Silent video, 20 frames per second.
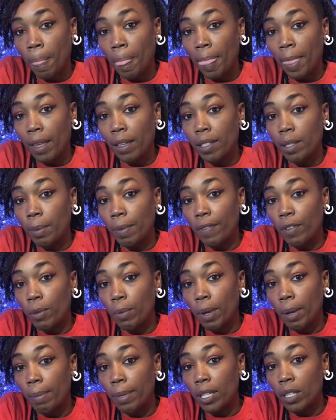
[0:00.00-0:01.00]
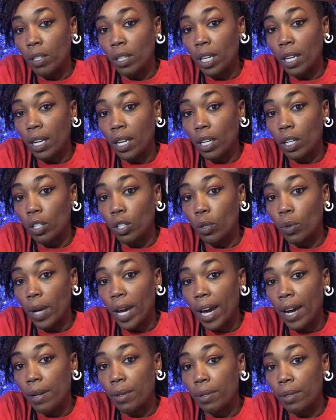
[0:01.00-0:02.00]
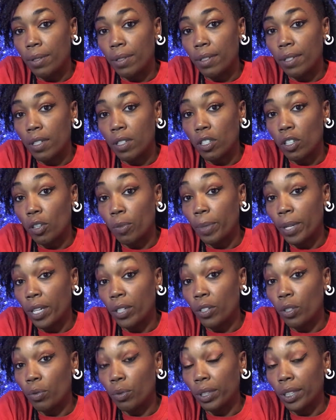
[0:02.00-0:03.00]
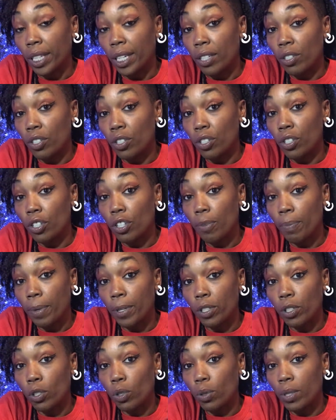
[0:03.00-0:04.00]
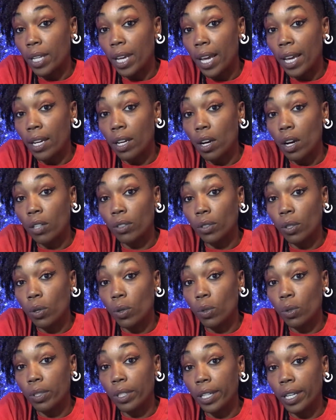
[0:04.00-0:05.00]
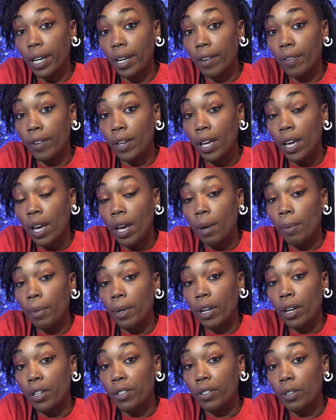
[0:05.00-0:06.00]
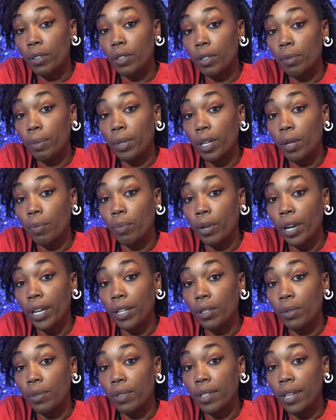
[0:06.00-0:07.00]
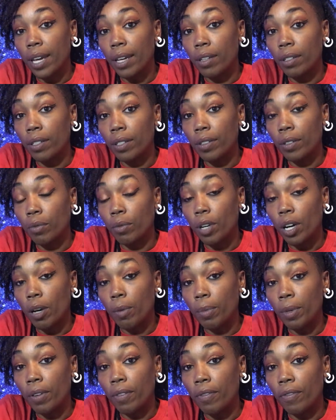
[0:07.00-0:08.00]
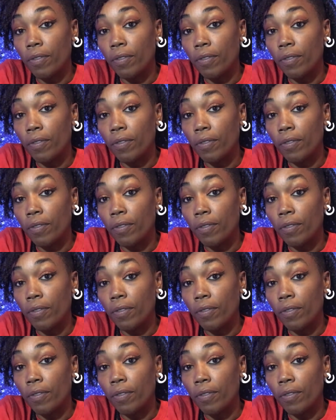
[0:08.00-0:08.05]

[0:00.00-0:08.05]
Some of you may be getting a new house. This could be a new relationship, a new take on old love, but it also could be a brand new cycle in the realm of